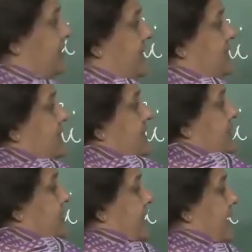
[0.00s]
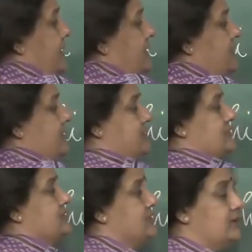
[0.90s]
that again it
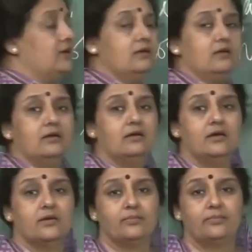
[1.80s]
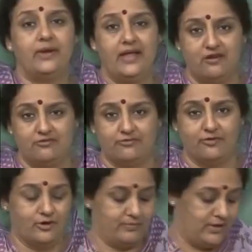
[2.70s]
is in plain
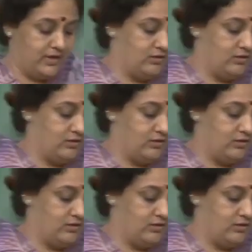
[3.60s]
form.